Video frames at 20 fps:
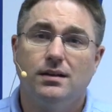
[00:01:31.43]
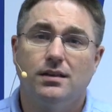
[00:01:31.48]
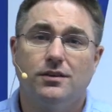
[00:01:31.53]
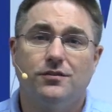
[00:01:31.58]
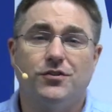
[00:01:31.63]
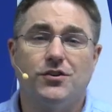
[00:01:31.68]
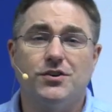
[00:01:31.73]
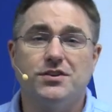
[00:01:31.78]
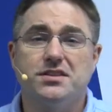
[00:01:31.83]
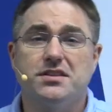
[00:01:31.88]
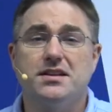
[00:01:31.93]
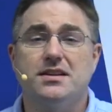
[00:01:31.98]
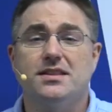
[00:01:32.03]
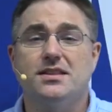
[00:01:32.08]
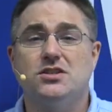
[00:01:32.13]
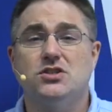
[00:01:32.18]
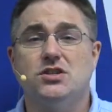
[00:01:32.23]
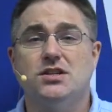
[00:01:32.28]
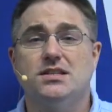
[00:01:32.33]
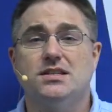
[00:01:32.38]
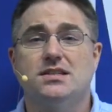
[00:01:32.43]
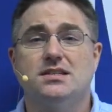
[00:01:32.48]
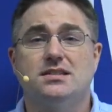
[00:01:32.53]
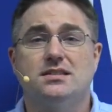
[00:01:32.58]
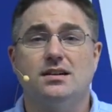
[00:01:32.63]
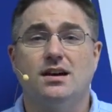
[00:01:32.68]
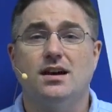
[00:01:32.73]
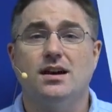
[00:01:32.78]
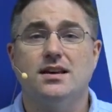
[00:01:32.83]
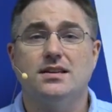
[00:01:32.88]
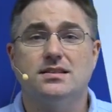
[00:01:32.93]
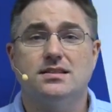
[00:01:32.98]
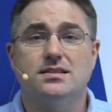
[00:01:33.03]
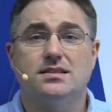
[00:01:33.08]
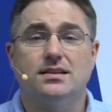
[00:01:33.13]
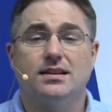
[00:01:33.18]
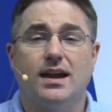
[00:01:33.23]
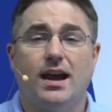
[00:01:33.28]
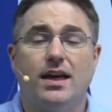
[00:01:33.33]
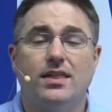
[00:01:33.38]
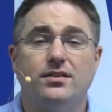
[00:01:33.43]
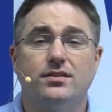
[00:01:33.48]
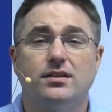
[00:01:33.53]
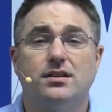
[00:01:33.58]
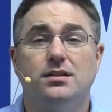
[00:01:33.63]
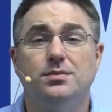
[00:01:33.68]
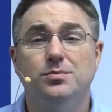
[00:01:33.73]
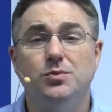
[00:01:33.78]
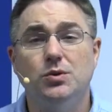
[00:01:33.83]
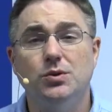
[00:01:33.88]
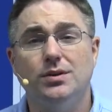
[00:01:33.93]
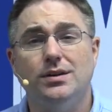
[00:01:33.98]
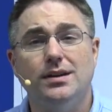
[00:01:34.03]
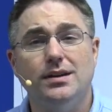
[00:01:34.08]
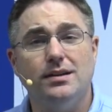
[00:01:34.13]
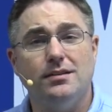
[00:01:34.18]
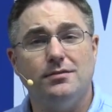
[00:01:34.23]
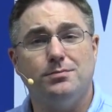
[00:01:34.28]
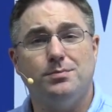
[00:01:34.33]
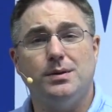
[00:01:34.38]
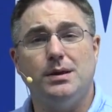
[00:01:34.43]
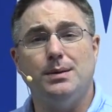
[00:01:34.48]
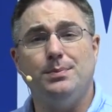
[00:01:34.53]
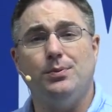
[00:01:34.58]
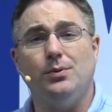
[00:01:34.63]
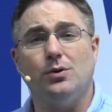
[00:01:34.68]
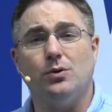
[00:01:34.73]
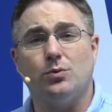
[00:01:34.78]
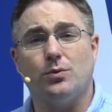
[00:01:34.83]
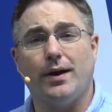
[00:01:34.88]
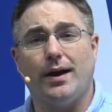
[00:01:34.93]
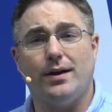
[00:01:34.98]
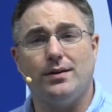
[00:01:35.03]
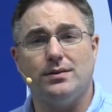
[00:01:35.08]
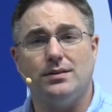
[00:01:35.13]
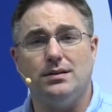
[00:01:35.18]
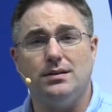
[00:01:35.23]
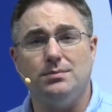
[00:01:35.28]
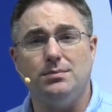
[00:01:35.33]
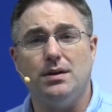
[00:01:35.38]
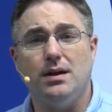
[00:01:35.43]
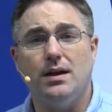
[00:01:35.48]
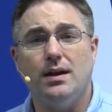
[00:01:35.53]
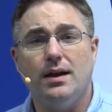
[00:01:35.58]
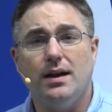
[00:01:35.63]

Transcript: The first thing that Jesus does is to gather a community of people around him